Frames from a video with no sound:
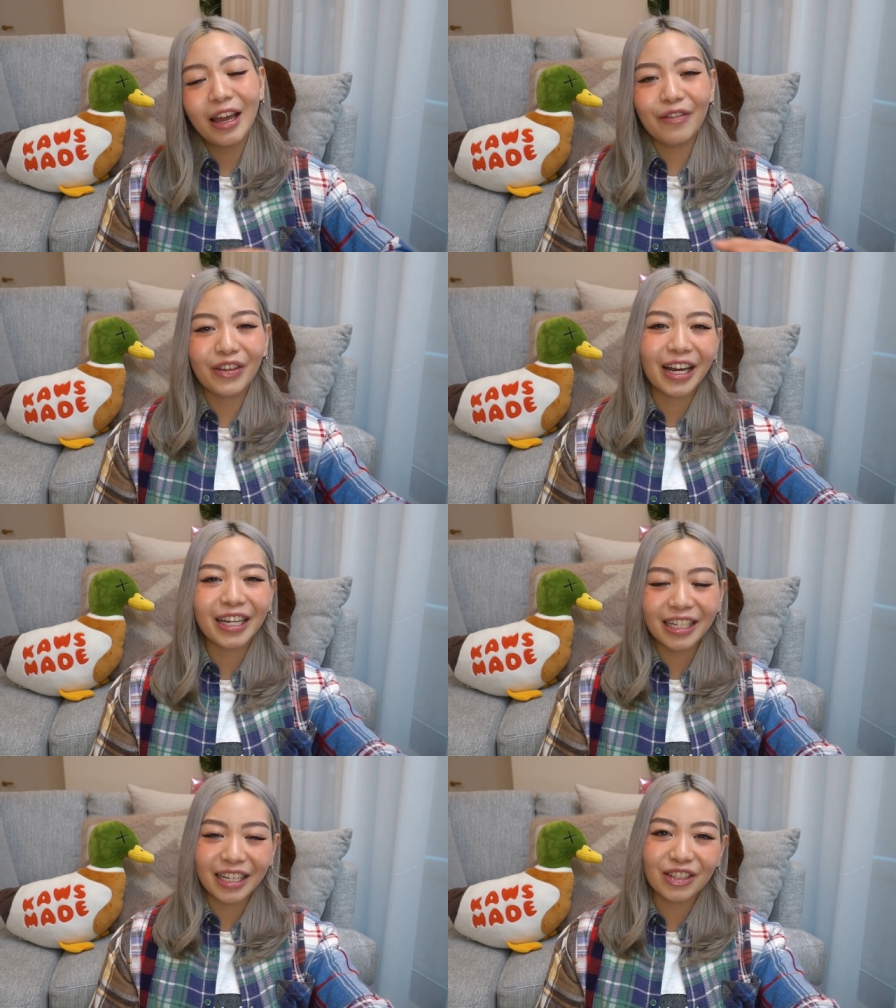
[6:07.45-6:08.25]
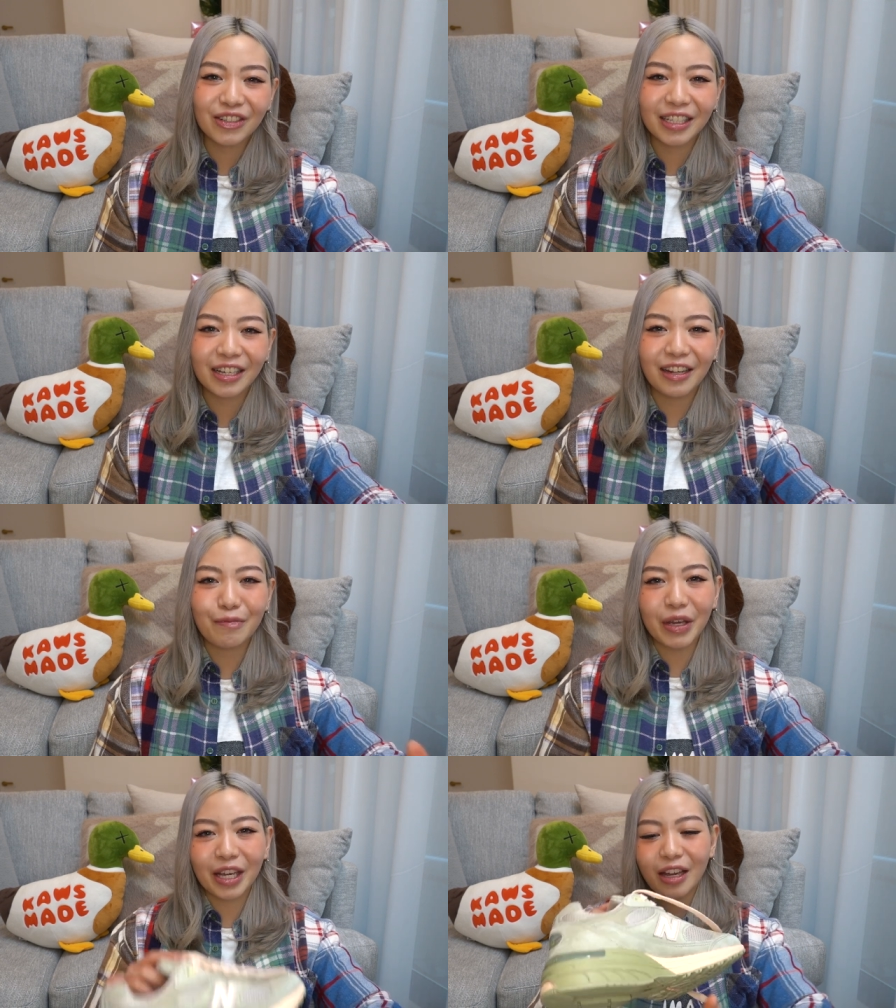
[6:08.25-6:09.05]
if you guys are interested in
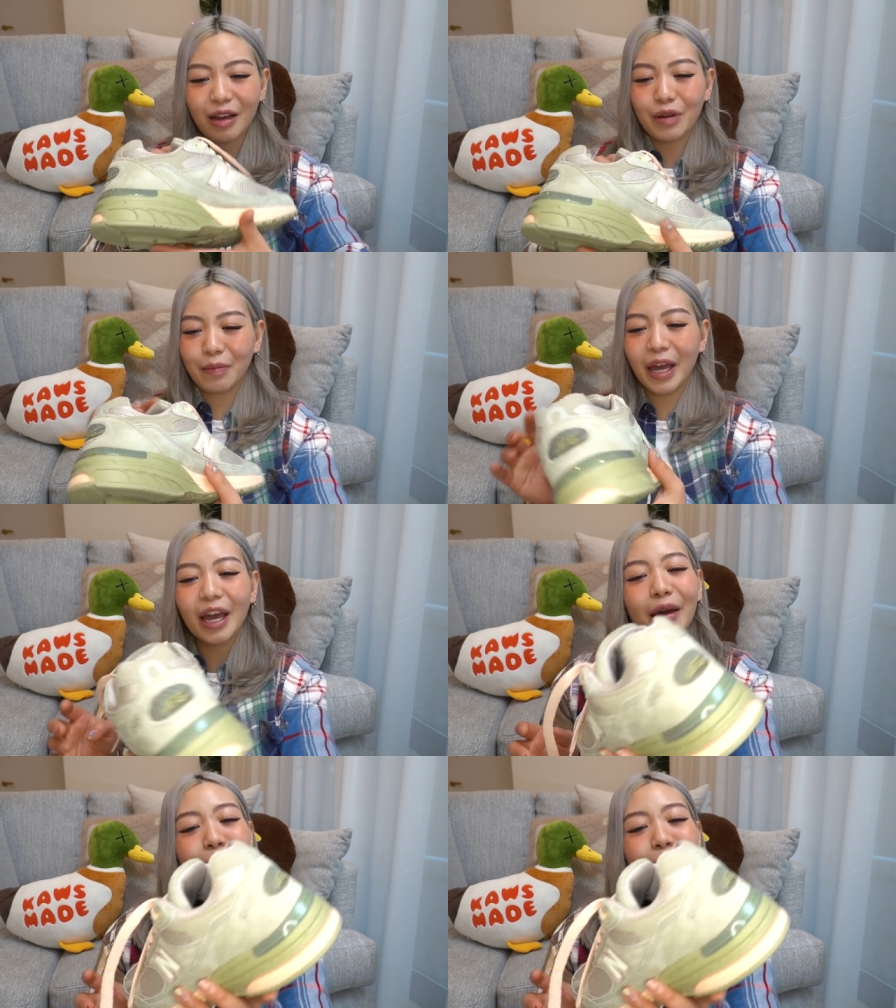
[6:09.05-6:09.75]
picking up a pair